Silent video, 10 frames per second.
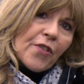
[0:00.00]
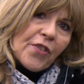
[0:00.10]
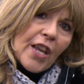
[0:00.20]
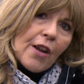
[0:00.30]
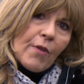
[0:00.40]
the
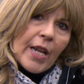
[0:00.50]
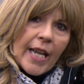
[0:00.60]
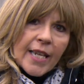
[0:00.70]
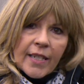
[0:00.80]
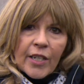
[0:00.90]
theory
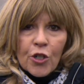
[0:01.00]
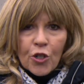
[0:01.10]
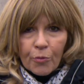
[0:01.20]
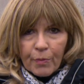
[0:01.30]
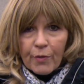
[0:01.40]
is that it
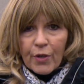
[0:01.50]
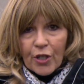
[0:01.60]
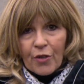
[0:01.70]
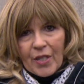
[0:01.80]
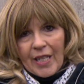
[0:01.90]
should be
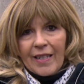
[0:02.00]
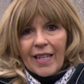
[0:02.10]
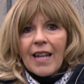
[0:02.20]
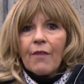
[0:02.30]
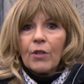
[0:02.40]
reducing
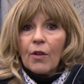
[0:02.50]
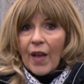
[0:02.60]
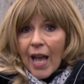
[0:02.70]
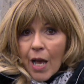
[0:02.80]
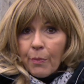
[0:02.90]
the level
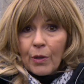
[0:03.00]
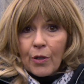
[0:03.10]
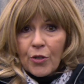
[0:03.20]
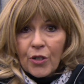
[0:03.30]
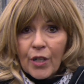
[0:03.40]
of air
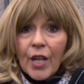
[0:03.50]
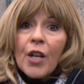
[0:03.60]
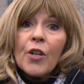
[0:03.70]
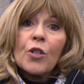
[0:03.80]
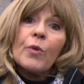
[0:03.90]
pollution
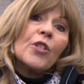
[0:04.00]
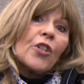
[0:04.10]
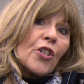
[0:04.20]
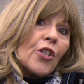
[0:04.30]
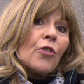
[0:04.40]
to which
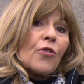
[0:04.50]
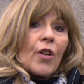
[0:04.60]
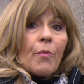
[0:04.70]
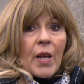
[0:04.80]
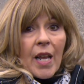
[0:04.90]
the
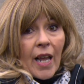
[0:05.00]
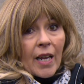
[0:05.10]
children are being